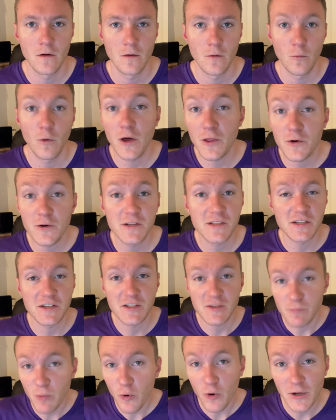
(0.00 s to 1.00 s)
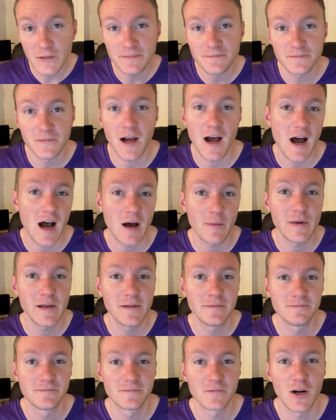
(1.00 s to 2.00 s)
Whether it's a sport, a
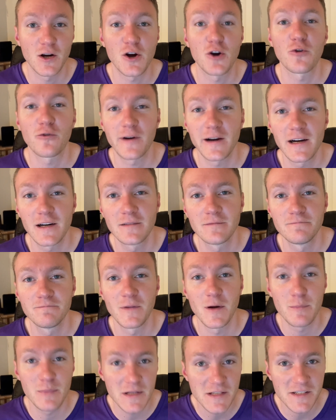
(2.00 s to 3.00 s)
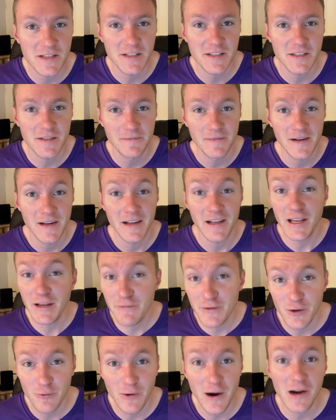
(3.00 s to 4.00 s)
hobby, a career, a business,
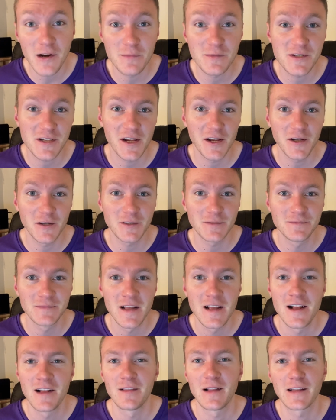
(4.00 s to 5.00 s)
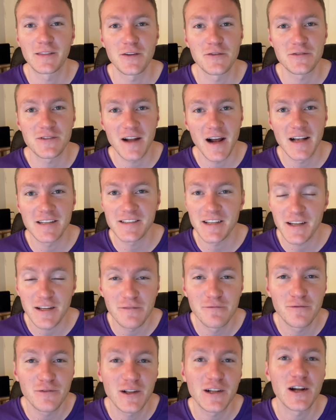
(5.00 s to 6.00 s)
even a random skill, like those guys that
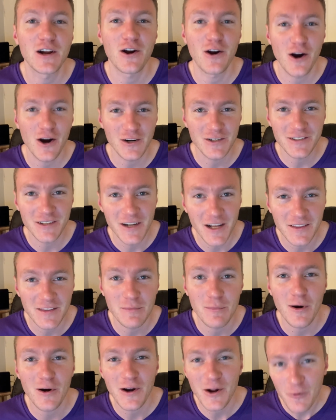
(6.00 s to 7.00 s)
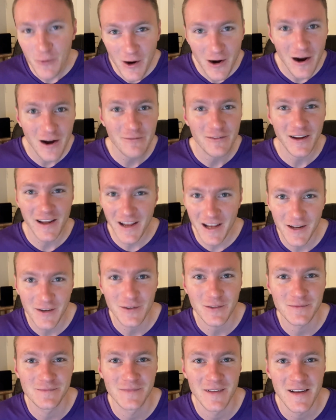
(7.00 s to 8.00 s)
can flick a card and cut the burning wick off a
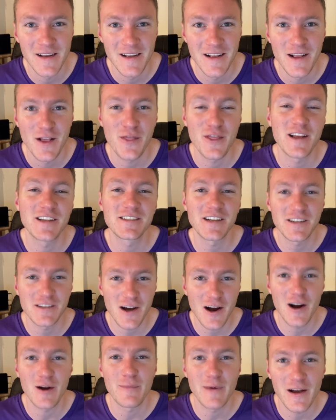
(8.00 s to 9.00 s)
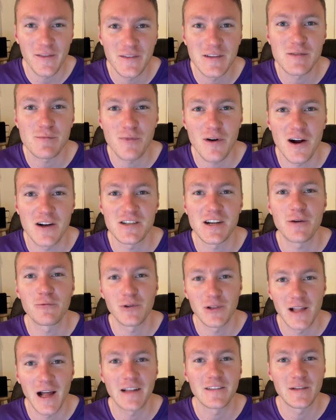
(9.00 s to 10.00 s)
candle, Things I talk about in this project will
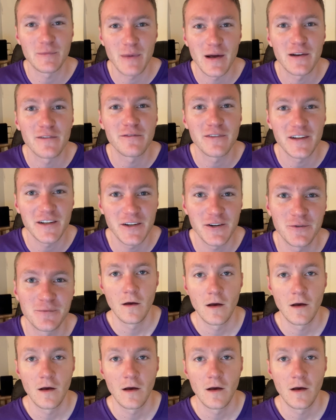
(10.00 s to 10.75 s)
likely benefit you.